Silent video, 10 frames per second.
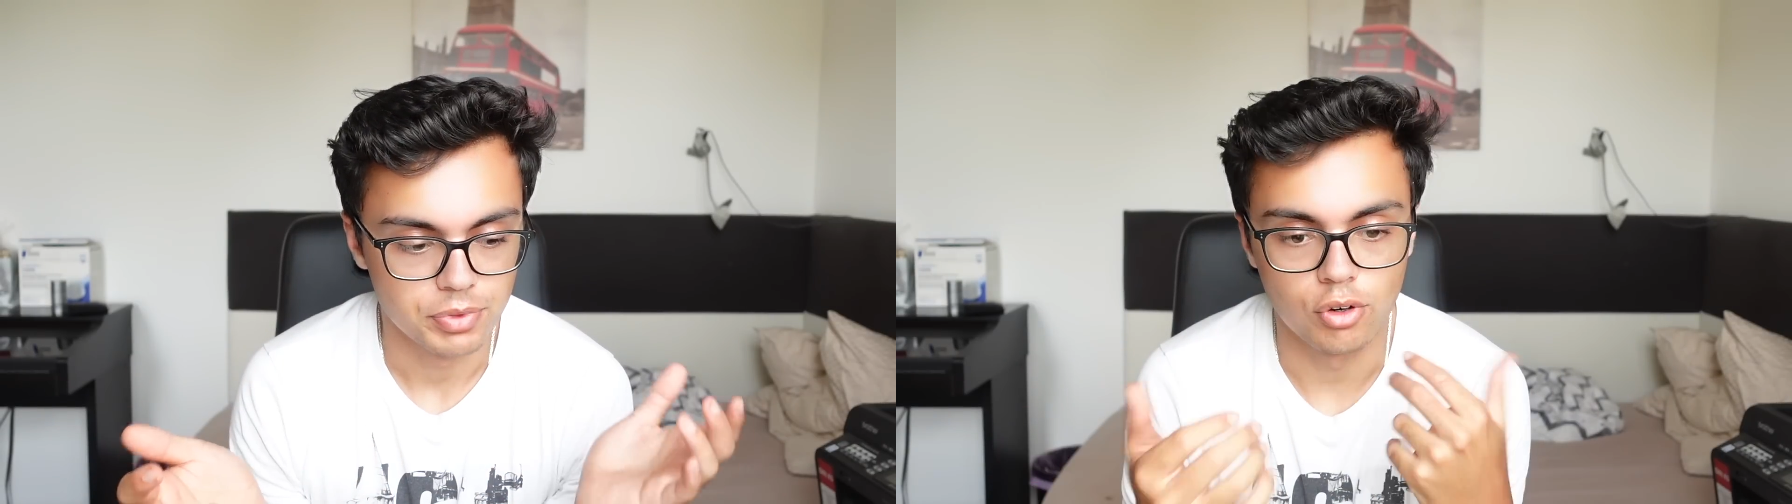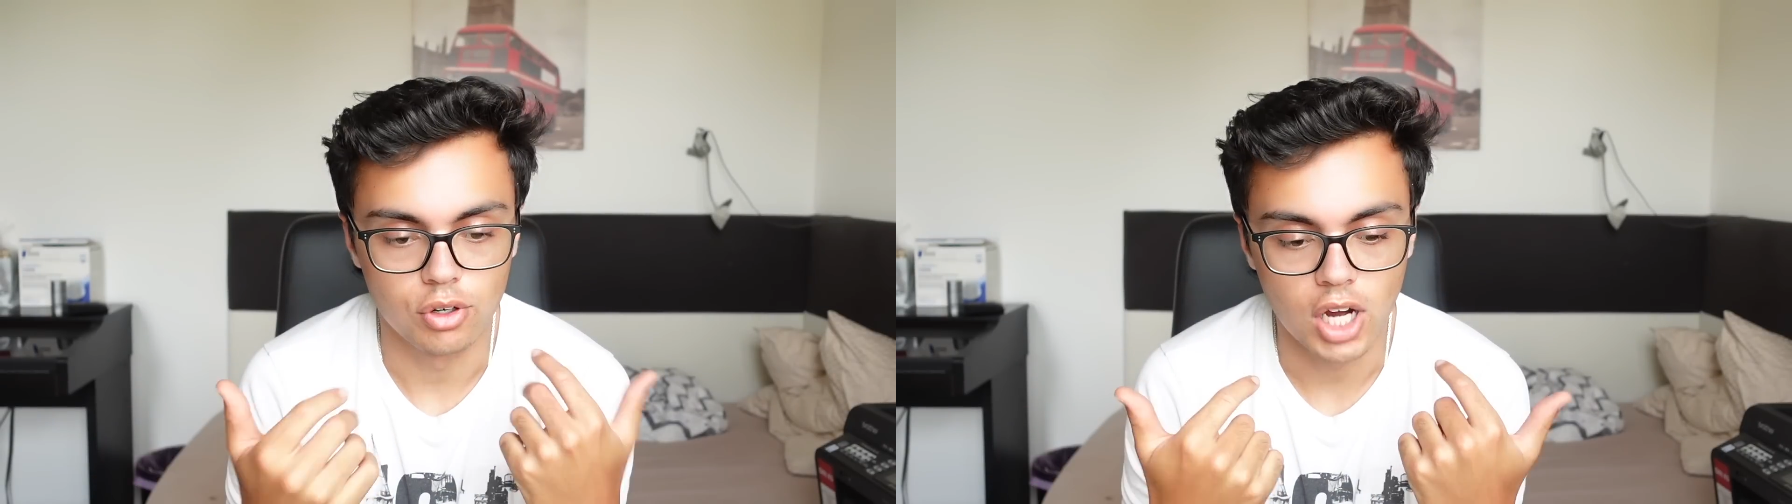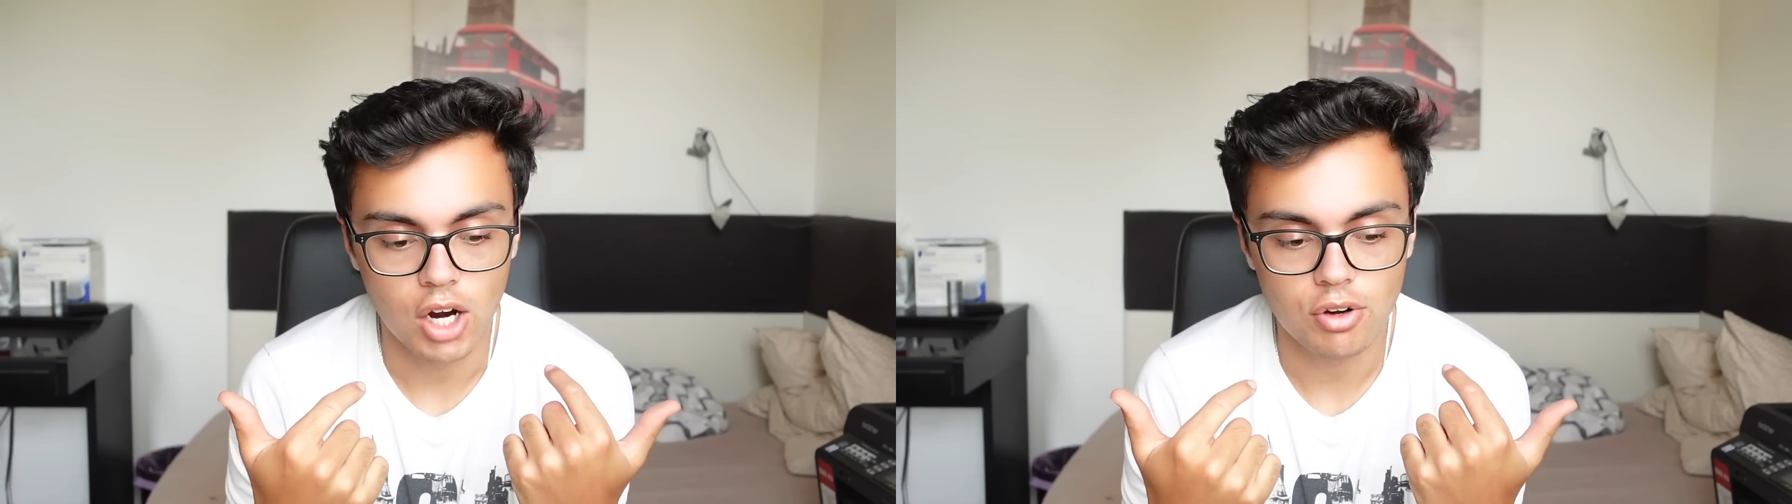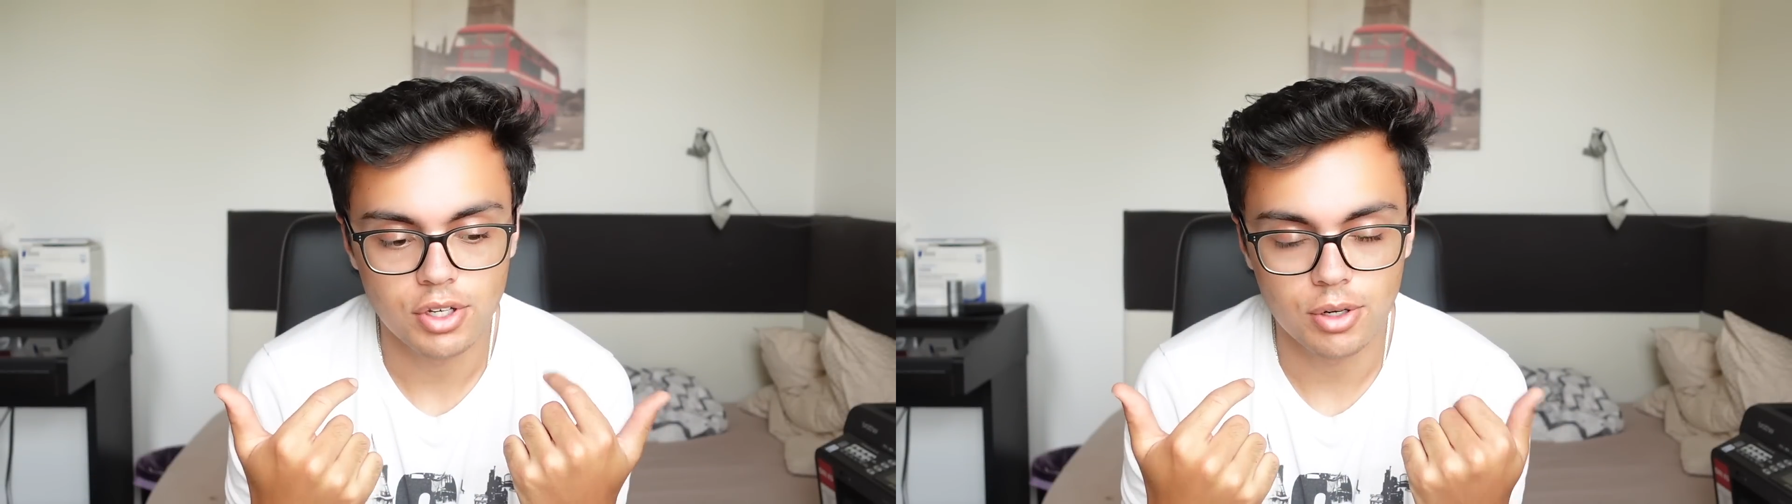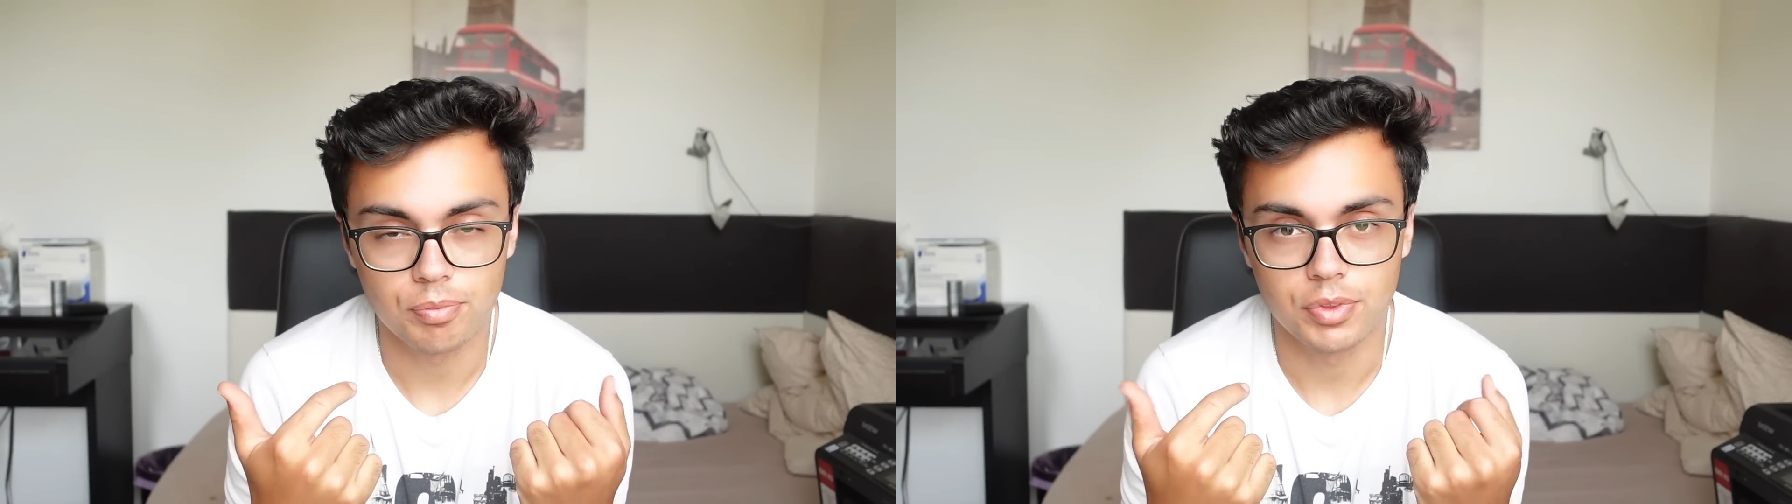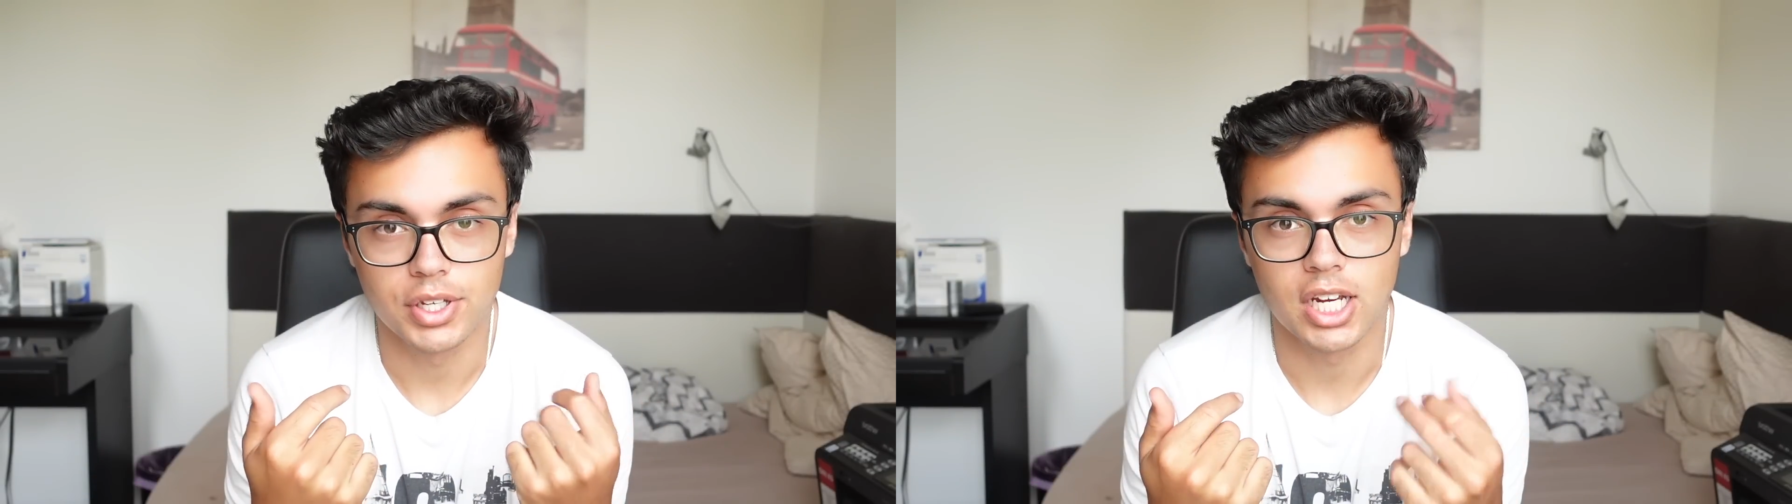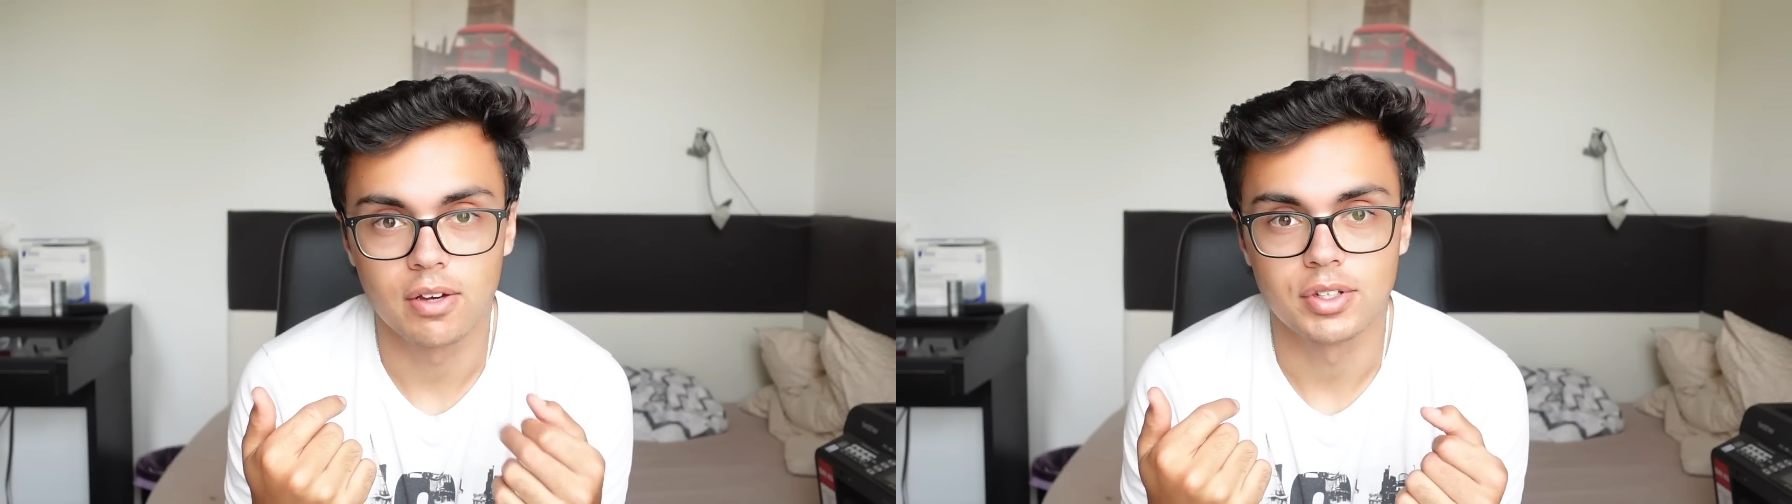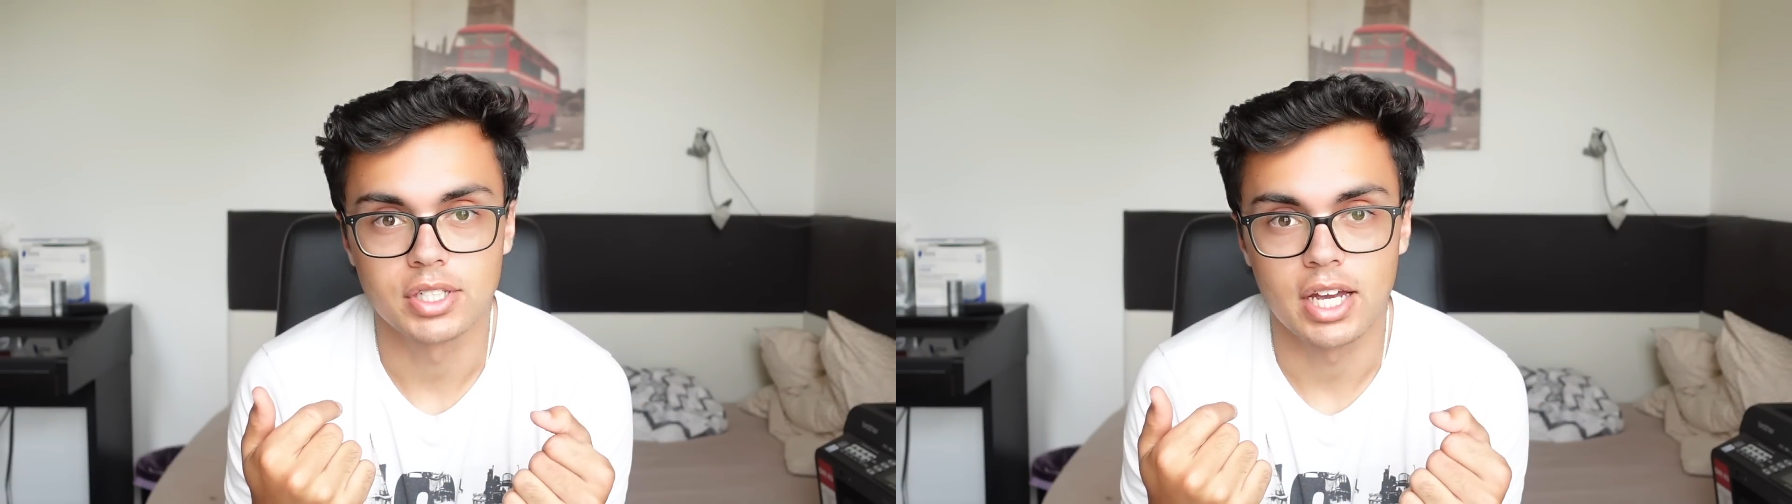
For our year, they gave us